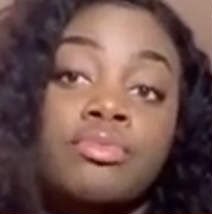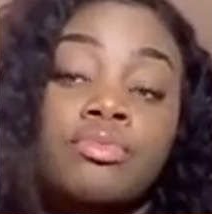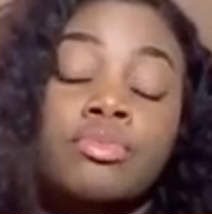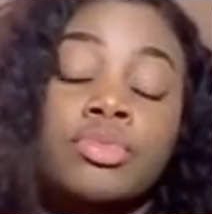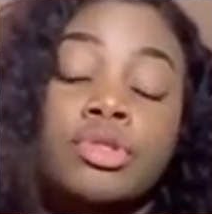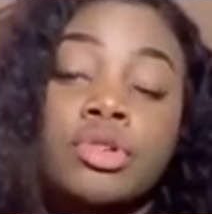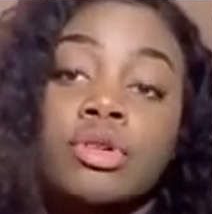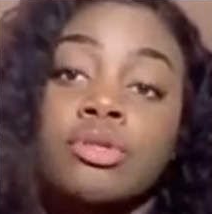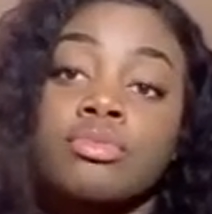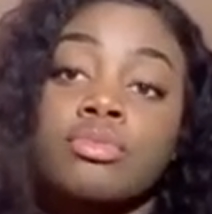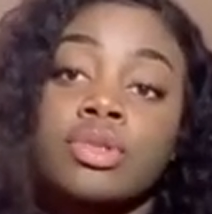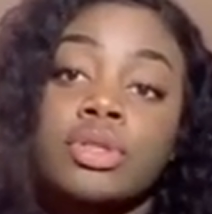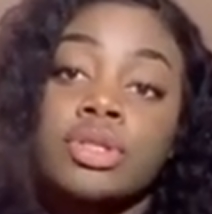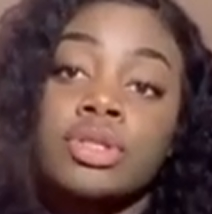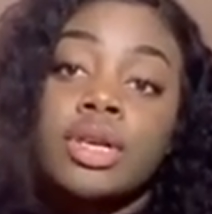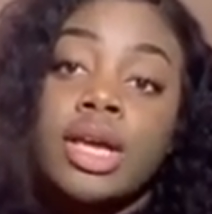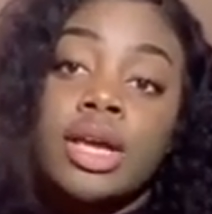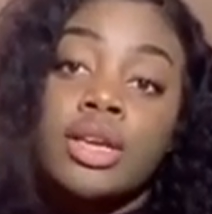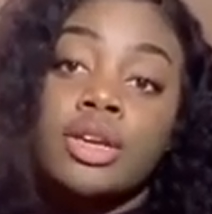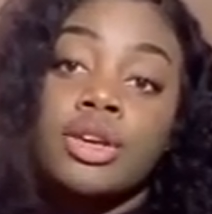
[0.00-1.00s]
don't
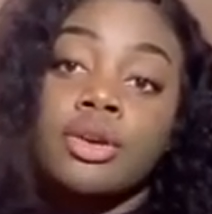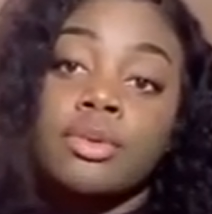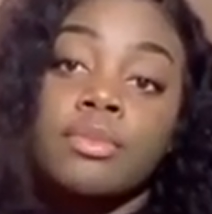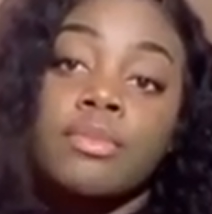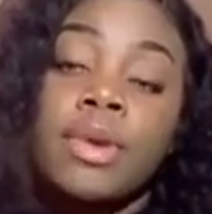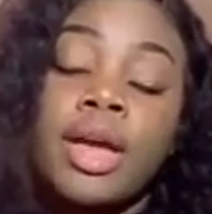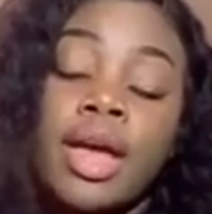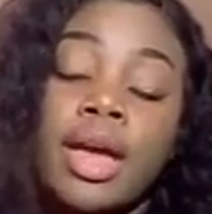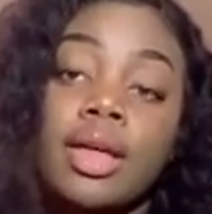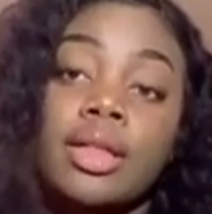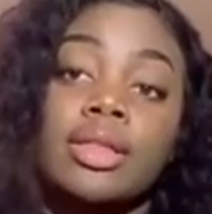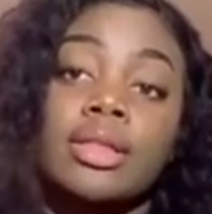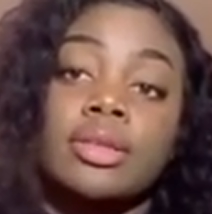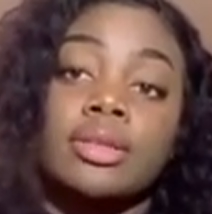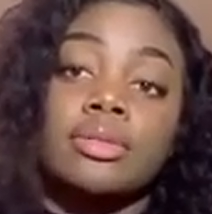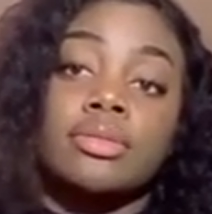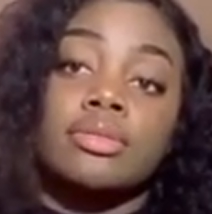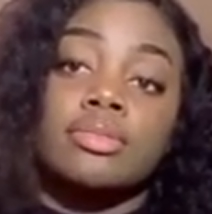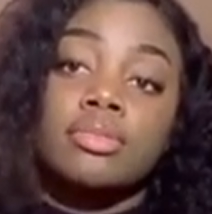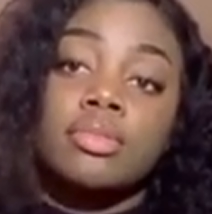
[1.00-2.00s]
take your math
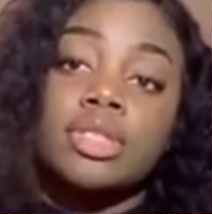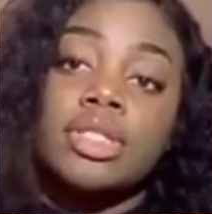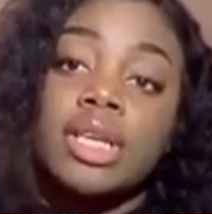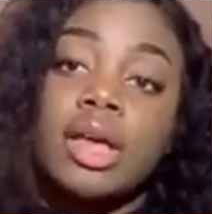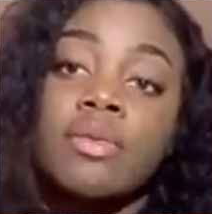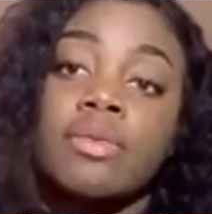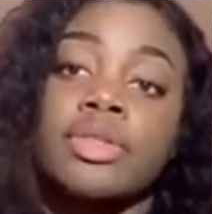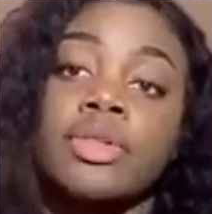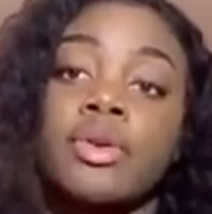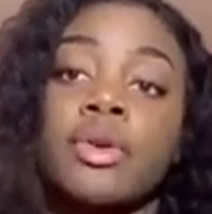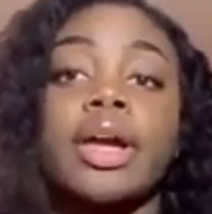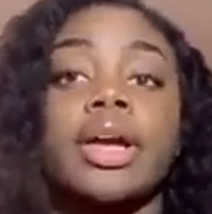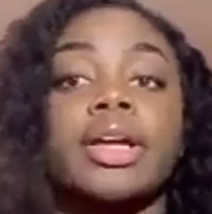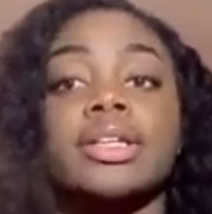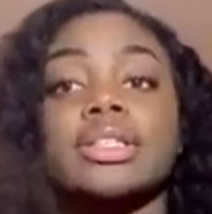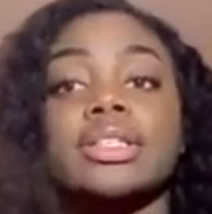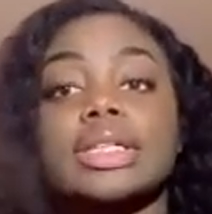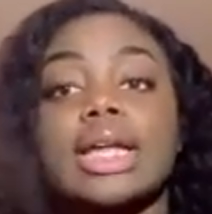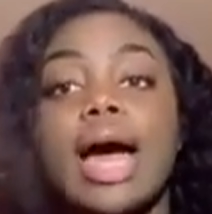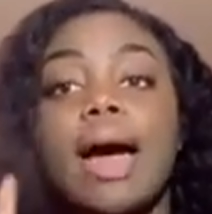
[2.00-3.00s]
in 7th grade
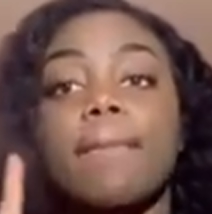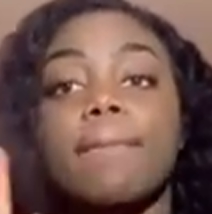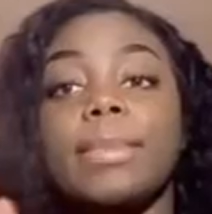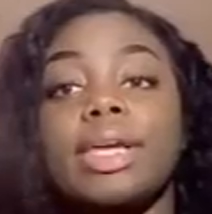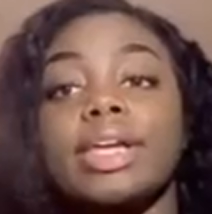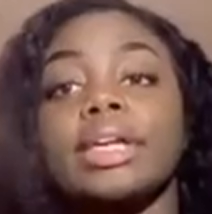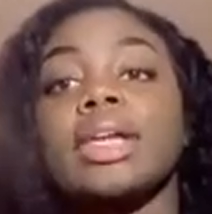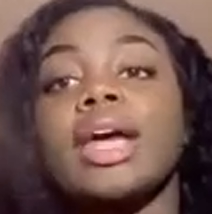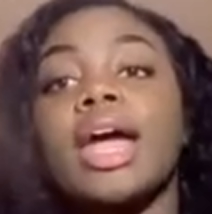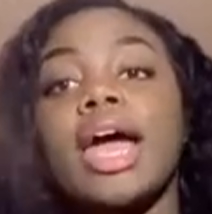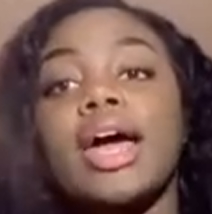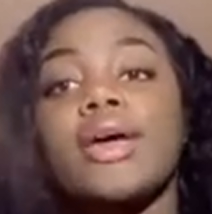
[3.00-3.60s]
does not mean